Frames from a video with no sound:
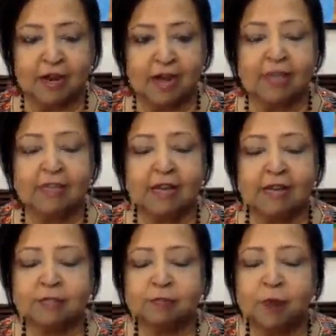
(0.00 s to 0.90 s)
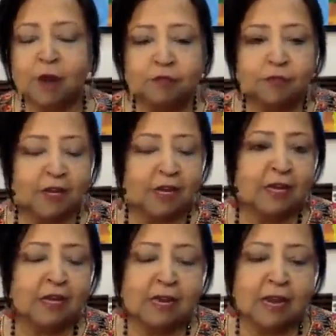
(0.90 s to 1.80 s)
And that is perfectly
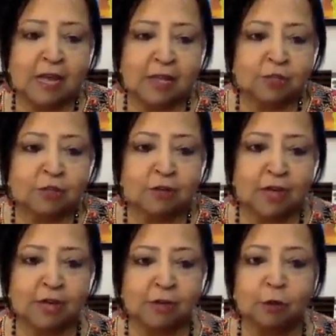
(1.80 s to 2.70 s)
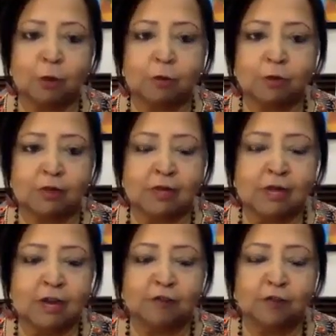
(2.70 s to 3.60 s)
natural and normal
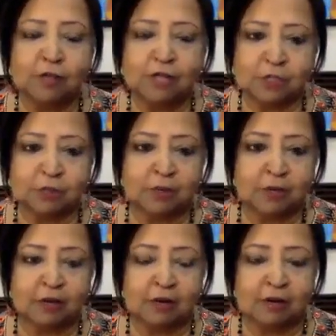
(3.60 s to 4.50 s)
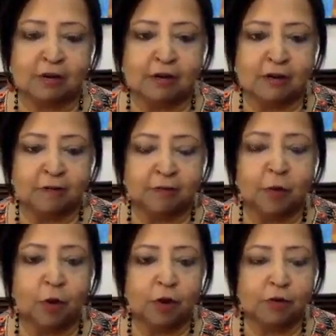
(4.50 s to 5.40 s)
for this to occur. Gaurav